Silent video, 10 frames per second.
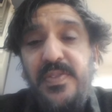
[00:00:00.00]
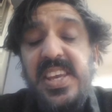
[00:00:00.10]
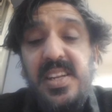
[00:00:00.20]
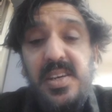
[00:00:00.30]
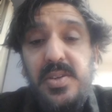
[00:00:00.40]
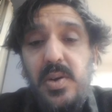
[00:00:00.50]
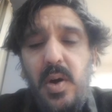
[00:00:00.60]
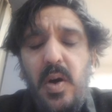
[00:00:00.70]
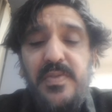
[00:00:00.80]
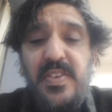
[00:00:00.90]
field
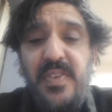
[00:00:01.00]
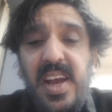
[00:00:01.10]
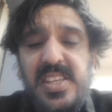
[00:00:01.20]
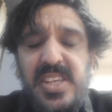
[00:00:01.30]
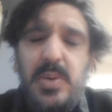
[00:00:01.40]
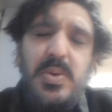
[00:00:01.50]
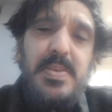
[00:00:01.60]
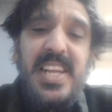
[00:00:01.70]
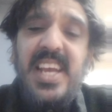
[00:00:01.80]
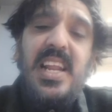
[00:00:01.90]
of the fighter, it would
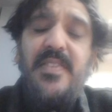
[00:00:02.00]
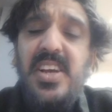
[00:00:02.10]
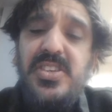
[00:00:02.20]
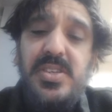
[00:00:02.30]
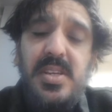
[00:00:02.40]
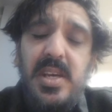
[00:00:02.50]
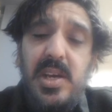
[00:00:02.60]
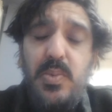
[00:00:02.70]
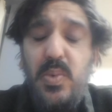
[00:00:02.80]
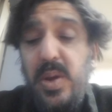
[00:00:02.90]
be taken out of action.
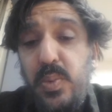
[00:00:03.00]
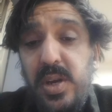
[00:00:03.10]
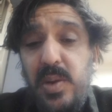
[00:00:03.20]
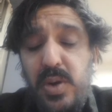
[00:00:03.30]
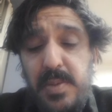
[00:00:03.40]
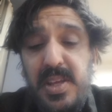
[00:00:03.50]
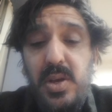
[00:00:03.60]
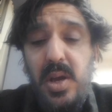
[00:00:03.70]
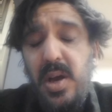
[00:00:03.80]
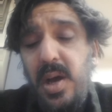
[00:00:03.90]
It wouldn't
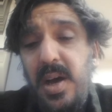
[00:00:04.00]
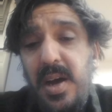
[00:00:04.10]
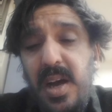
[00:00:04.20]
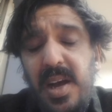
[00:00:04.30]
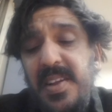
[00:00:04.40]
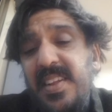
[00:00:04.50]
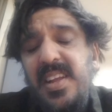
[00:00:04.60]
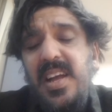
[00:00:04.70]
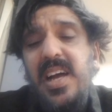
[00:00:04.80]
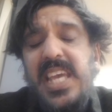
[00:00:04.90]
be
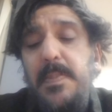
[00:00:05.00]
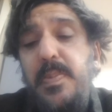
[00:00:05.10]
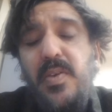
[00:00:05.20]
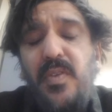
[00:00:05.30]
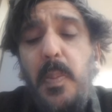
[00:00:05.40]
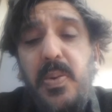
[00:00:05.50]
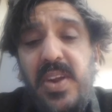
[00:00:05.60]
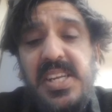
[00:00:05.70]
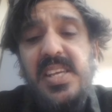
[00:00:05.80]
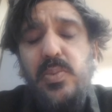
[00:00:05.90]
capable of
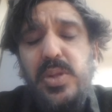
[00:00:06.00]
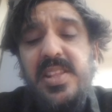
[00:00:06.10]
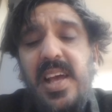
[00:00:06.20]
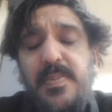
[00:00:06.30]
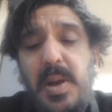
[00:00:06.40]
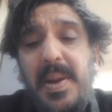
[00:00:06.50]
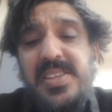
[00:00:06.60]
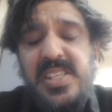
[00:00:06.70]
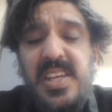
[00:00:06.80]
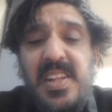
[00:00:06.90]
operating within that
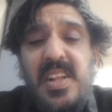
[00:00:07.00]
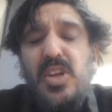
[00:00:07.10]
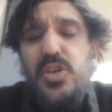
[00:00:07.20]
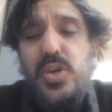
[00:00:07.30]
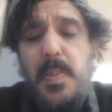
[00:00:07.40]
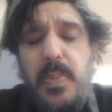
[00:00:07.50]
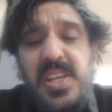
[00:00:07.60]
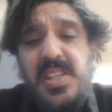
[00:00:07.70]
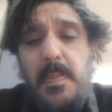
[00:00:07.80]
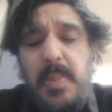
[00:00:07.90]
capacity. You could
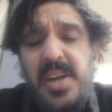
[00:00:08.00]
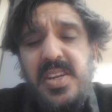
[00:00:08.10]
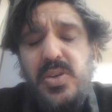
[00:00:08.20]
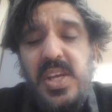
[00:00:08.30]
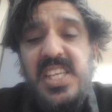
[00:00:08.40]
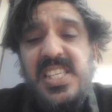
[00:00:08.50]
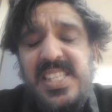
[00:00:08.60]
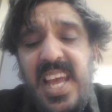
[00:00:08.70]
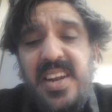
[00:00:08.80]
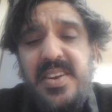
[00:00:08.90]
press the button to
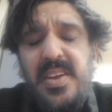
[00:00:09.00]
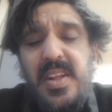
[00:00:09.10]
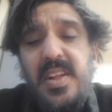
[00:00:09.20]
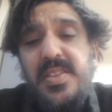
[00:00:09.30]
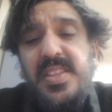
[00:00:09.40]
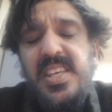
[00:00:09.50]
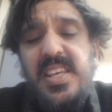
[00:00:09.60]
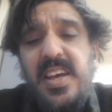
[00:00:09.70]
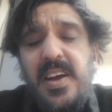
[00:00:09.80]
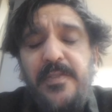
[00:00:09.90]
extend
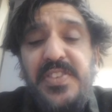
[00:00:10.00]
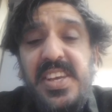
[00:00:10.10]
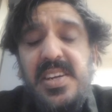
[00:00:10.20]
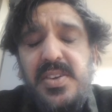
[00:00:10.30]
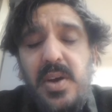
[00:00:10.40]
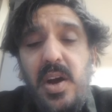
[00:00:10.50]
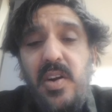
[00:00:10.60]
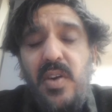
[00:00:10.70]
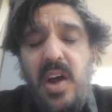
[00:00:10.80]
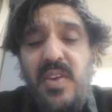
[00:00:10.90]
the field
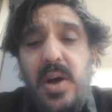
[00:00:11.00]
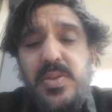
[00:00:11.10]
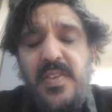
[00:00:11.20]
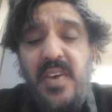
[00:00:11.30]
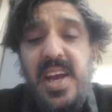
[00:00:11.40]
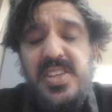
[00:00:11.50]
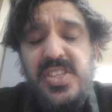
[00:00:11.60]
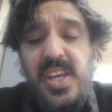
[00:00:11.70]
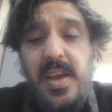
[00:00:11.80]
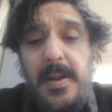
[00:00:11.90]
around the
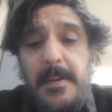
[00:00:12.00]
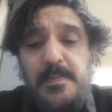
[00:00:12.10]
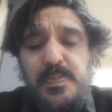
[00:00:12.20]
fighter jet,